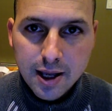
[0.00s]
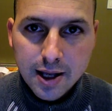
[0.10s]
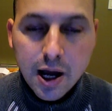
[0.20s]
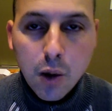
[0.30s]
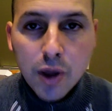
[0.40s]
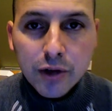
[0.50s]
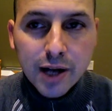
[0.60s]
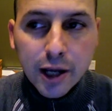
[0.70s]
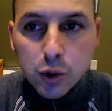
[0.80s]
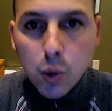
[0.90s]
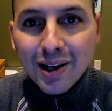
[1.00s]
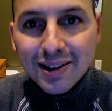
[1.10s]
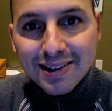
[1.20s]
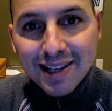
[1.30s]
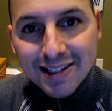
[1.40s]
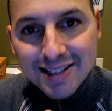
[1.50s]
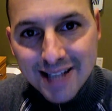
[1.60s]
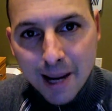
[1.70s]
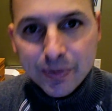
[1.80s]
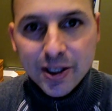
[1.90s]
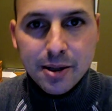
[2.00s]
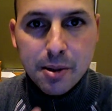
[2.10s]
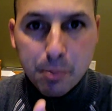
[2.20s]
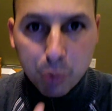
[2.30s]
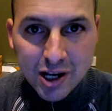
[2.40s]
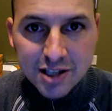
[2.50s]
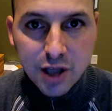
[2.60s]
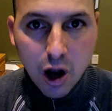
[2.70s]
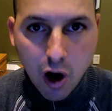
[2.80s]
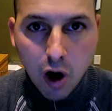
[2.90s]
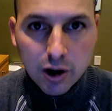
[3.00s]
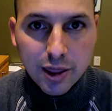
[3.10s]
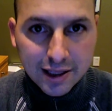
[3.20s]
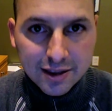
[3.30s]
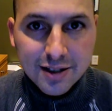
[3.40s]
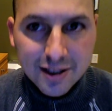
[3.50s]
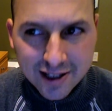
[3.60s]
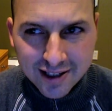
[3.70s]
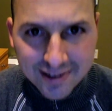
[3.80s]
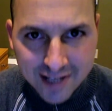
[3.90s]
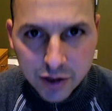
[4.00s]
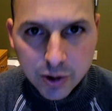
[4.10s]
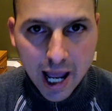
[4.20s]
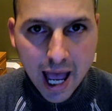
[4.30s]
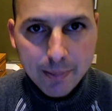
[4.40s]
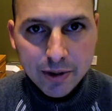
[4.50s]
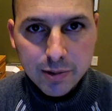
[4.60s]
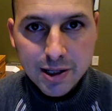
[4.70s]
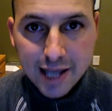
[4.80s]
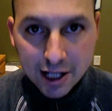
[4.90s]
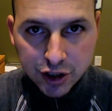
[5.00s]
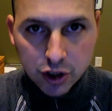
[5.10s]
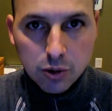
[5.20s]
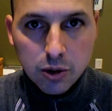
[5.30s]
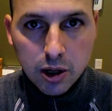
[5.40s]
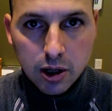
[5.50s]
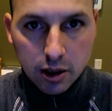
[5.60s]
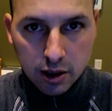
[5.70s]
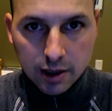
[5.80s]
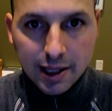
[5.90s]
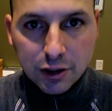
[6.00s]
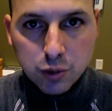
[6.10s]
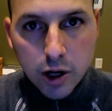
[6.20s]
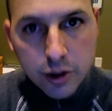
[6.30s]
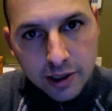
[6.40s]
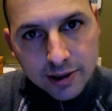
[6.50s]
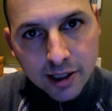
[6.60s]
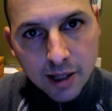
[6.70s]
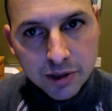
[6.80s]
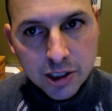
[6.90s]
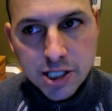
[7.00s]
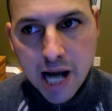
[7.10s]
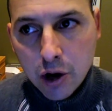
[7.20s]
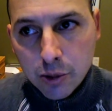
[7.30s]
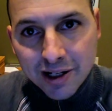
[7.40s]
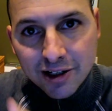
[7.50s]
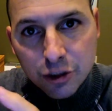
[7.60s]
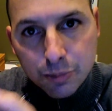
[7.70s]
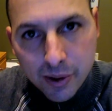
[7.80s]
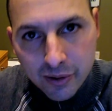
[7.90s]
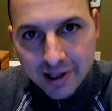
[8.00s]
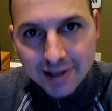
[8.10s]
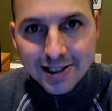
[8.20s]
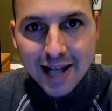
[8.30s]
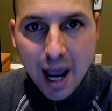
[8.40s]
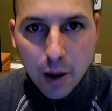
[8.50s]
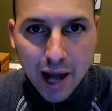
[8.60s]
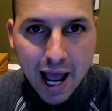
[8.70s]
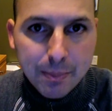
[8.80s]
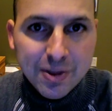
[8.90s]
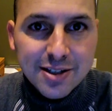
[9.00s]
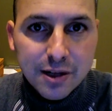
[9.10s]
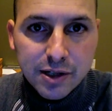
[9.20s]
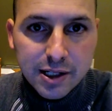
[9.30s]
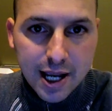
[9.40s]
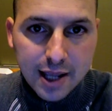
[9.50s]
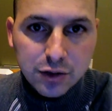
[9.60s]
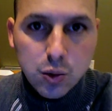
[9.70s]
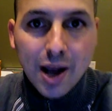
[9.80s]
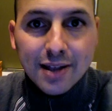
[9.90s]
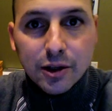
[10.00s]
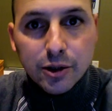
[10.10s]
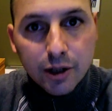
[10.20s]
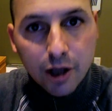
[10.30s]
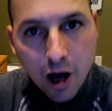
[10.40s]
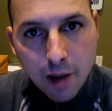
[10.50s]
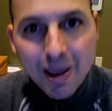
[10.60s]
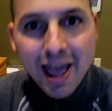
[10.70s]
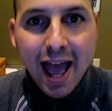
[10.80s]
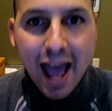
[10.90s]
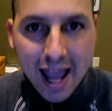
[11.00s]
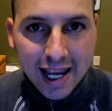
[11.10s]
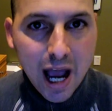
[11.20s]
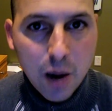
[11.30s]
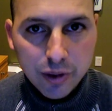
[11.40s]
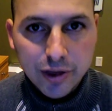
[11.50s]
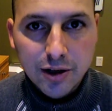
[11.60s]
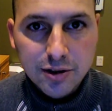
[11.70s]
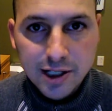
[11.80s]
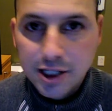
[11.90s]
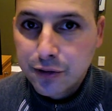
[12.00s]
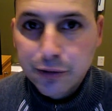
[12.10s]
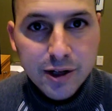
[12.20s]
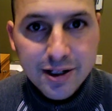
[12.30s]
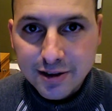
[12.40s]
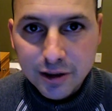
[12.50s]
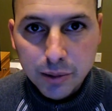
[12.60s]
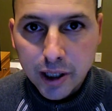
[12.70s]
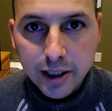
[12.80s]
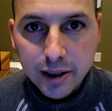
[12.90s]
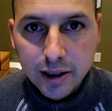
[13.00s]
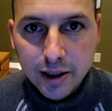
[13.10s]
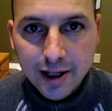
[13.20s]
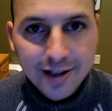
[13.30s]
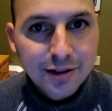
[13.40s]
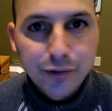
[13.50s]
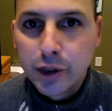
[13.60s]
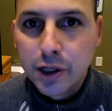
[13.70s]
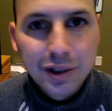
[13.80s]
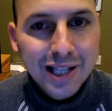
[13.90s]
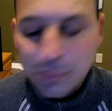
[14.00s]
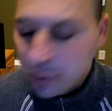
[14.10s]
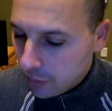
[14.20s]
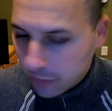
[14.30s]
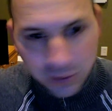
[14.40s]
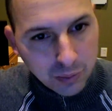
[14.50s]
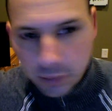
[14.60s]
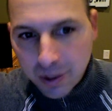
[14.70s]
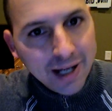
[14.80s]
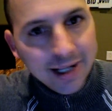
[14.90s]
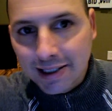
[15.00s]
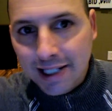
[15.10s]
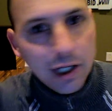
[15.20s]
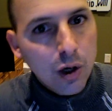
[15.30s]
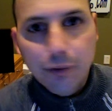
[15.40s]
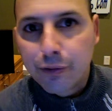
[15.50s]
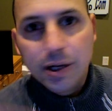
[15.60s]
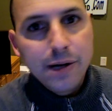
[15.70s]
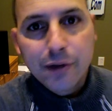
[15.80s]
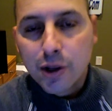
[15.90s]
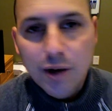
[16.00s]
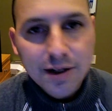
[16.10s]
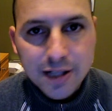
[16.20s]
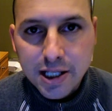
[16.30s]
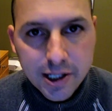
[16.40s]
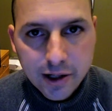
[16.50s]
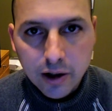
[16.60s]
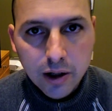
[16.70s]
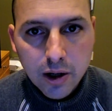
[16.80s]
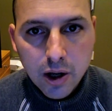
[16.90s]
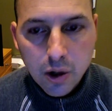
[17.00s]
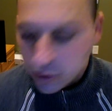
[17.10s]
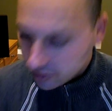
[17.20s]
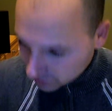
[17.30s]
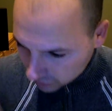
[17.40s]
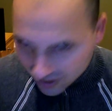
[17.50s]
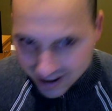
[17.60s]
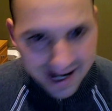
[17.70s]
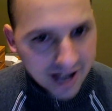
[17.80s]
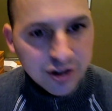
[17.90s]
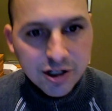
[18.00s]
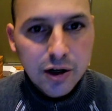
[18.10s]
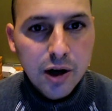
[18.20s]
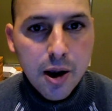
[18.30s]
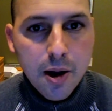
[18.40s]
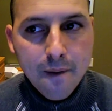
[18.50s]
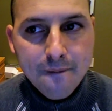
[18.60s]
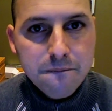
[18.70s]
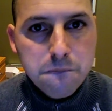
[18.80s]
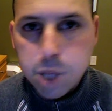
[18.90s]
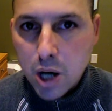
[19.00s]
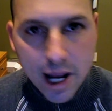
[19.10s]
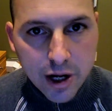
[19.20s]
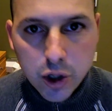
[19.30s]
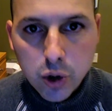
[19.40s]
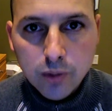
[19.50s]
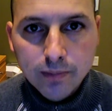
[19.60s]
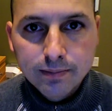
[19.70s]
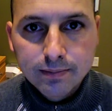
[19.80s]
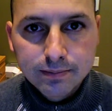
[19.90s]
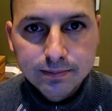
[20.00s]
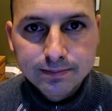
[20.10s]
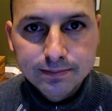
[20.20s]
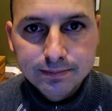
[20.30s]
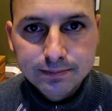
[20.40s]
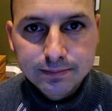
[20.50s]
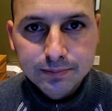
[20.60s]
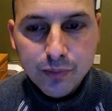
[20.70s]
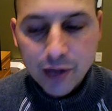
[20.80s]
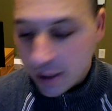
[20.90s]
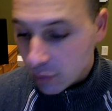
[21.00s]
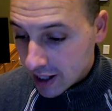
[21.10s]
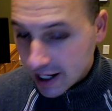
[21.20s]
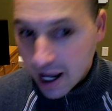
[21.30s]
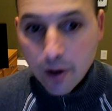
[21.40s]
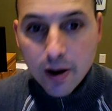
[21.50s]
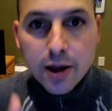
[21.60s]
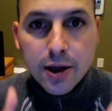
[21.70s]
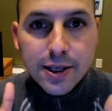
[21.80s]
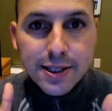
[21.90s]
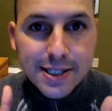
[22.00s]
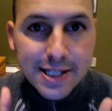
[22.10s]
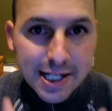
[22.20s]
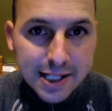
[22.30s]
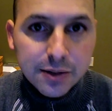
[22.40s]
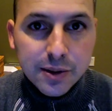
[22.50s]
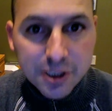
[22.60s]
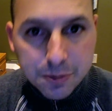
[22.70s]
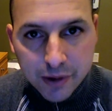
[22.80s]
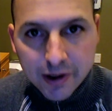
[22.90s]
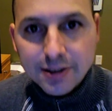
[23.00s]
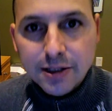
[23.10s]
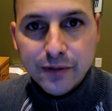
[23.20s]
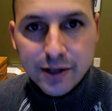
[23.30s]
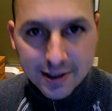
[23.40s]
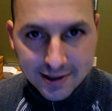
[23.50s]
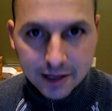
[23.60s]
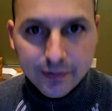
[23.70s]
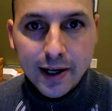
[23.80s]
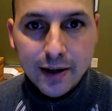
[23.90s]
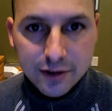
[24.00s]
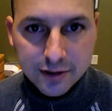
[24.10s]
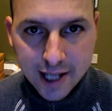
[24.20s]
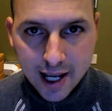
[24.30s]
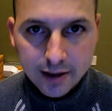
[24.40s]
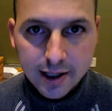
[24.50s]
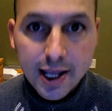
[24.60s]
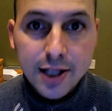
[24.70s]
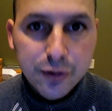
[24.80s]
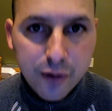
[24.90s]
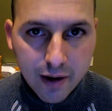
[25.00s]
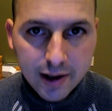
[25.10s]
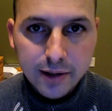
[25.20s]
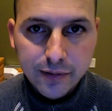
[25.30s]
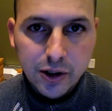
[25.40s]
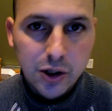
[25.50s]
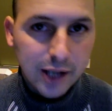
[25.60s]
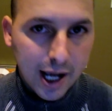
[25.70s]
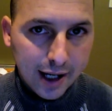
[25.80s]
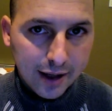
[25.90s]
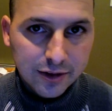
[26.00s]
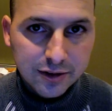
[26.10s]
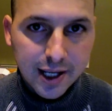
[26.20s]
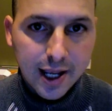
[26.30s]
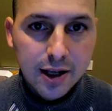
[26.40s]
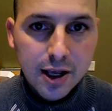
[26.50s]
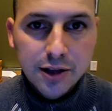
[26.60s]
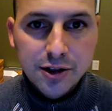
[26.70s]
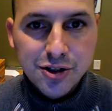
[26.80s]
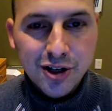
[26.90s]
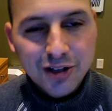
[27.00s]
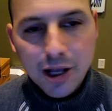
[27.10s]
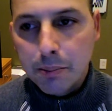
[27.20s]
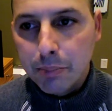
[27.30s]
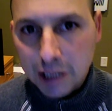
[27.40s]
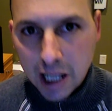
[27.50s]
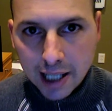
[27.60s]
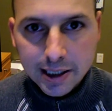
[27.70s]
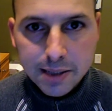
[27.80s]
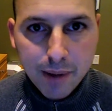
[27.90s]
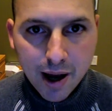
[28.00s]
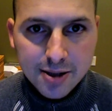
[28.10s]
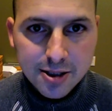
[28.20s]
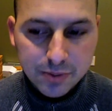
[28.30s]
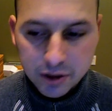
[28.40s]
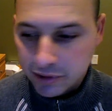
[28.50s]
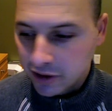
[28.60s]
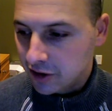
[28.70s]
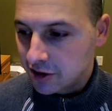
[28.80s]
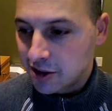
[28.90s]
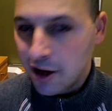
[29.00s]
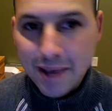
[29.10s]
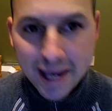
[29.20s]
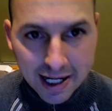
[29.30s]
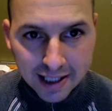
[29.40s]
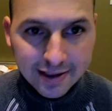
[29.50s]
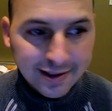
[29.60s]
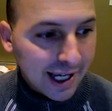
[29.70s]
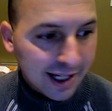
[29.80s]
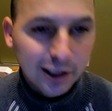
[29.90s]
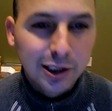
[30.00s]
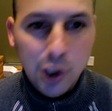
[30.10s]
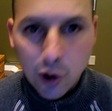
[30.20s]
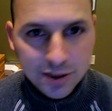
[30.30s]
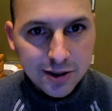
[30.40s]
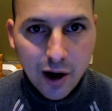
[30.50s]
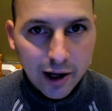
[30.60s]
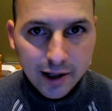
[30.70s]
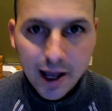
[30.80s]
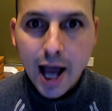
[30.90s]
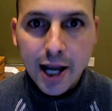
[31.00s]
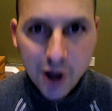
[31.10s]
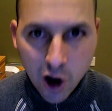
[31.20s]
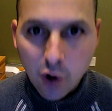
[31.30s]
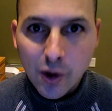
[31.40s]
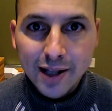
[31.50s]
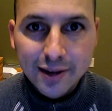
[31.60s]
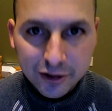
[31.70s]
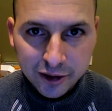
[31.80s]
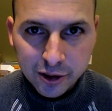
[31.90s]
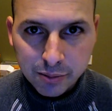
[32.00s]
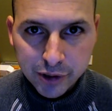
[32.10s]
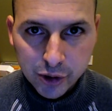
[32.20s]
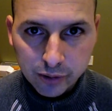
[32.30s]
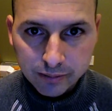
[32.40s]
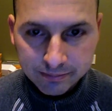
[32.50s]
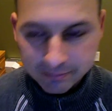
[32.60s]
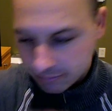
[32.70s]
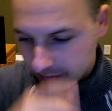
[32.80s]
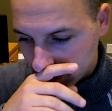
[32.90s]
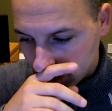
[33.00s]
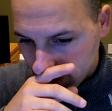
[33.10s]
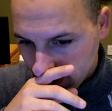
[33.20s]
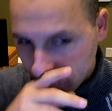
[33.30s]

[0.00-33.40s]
Now, whether or not you want to accept it and embrace the horror that this can continue to happen to me, that's where you need to come to the chat room and experience it, how it happens every day. That's why I tell you to come hang out with us. It's free still, buddy. It's free. We're probably going to let it go free for the rest of the year. We're going to start next year brand new. And right now, you need to experience it for yourself. I understand. It's very difficult, I understand, to just blindly buy something because some idiot's taking a loss on it. I know, it doesn't compute. But